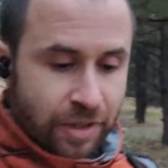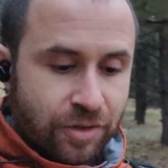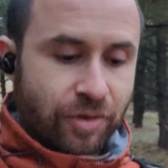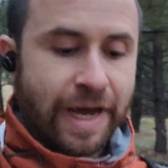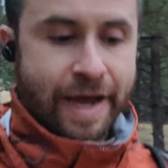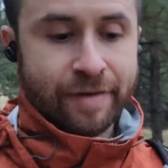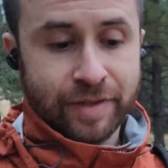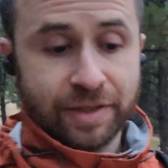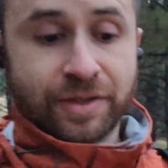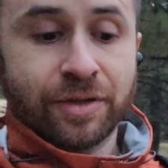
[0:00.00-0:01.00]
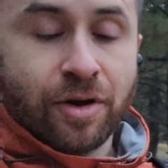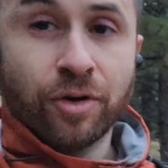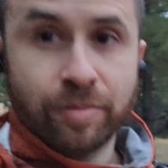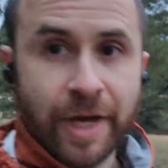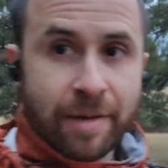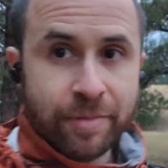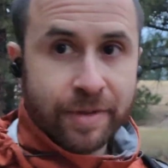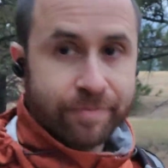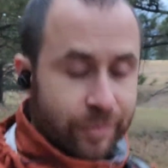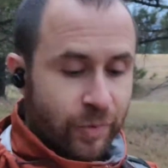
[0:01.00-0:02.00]
to have this
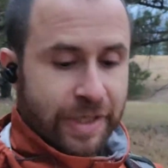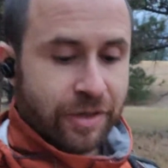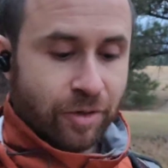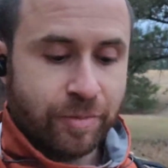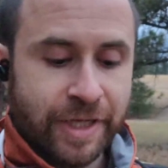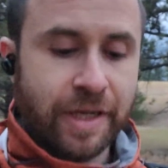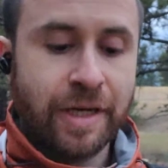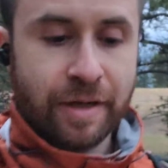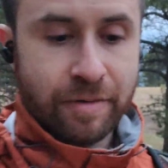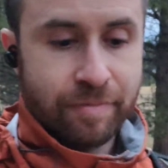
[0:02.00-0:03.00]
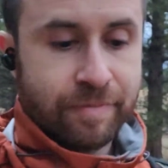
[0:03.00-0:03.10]
roadmap when you're beginning,